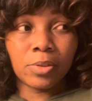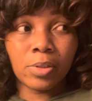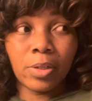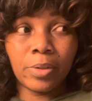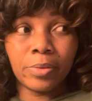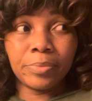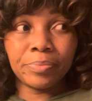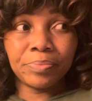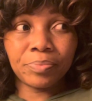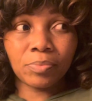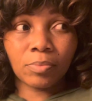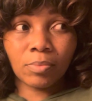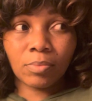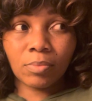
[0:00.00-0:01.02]
So
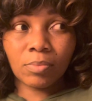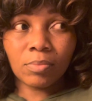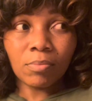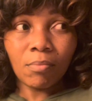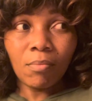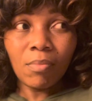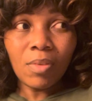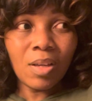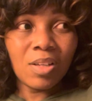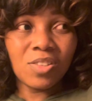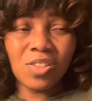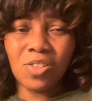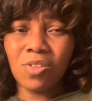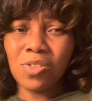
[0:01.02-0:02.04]

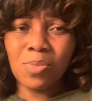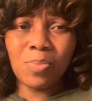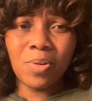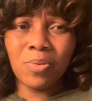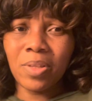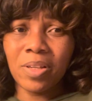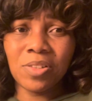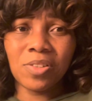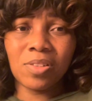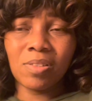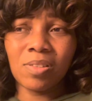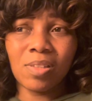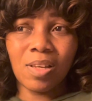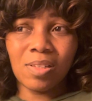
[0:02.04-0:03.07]
it's just customer
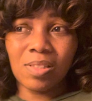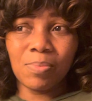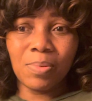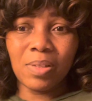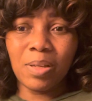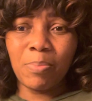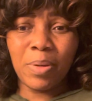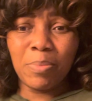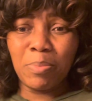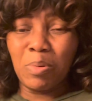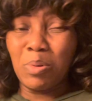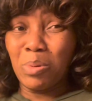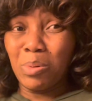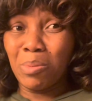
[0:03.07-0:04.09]
relations has to be a bit
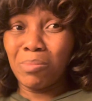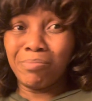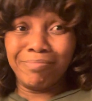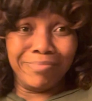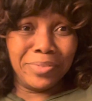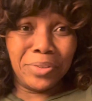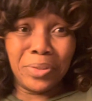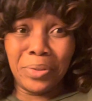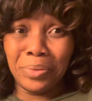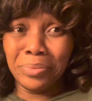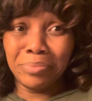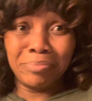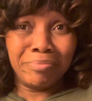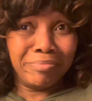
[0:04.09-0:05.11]
more, you
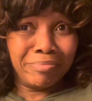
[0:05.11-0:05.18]
know,